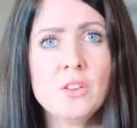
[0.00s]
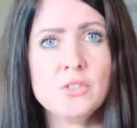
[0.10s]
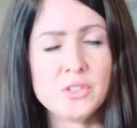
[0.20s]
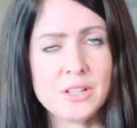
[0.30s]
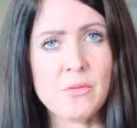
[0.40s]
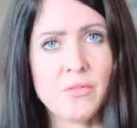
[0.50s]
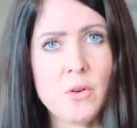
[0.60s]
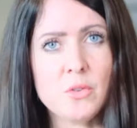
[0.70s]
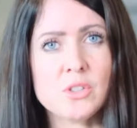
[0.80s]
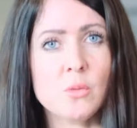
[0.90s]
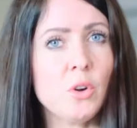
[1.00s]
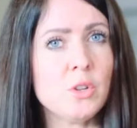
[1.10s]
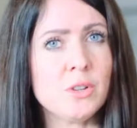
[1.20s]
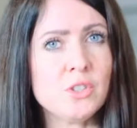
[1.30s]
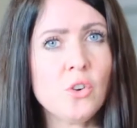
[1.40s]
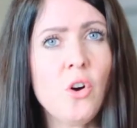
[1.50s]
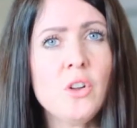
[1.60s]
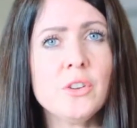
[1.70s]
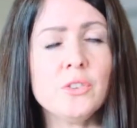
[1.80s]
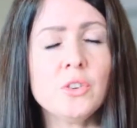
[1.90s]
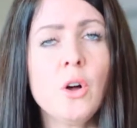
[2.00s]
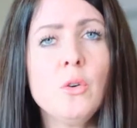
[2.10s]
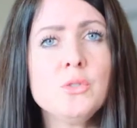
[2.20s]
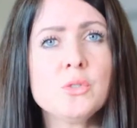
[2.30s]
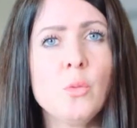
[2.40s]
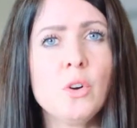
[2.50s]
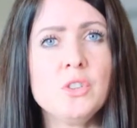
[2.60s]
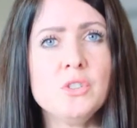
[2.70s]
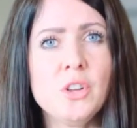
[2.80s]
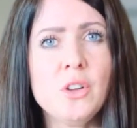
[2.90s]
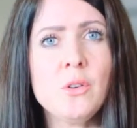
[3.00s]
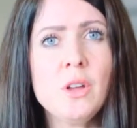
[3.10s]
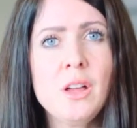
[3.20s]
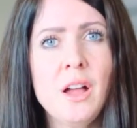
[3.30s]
just keep focused on what you enjoy and your goals and what you do.